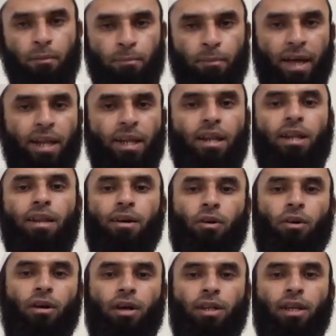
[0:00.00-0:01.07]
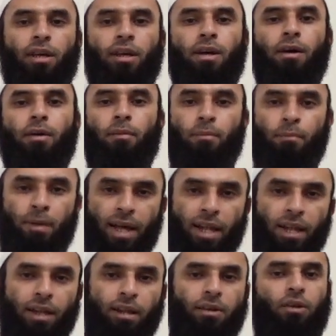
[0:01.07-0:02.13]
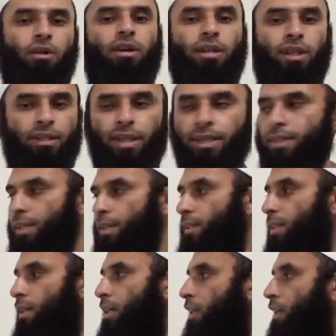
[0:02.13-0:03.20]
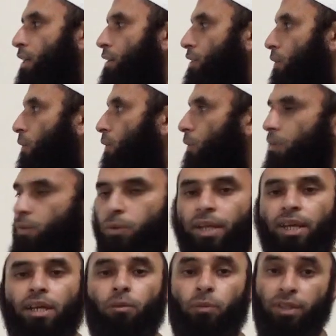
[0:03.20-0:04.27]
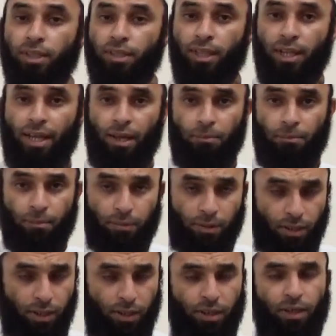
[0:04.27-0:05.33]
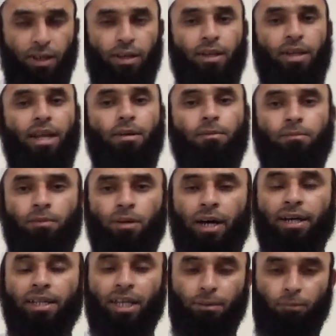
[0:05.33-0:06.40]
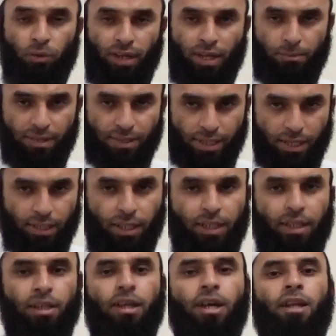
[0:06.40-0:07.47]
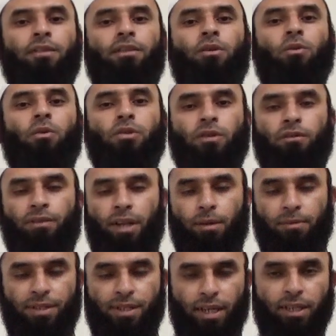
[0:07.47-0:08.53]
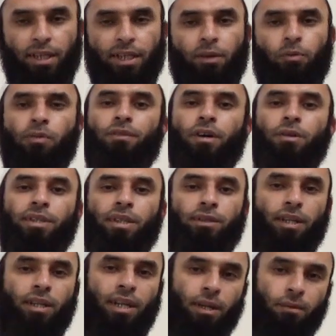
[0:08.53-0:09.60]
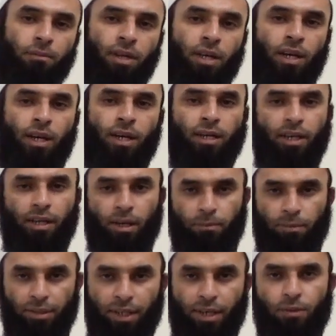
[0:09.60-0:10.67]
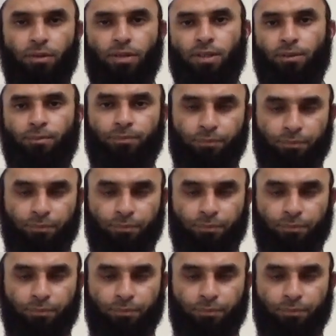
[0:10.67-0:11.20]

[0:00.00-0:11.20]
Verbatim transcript: Bal Rana, Bal Rana, that's it. So today we did the Laam, uh, Laam, Ahkamul Laam al-Saakinah, the rules of Laam al-Saakinah. We found out that Laam can come in nouns,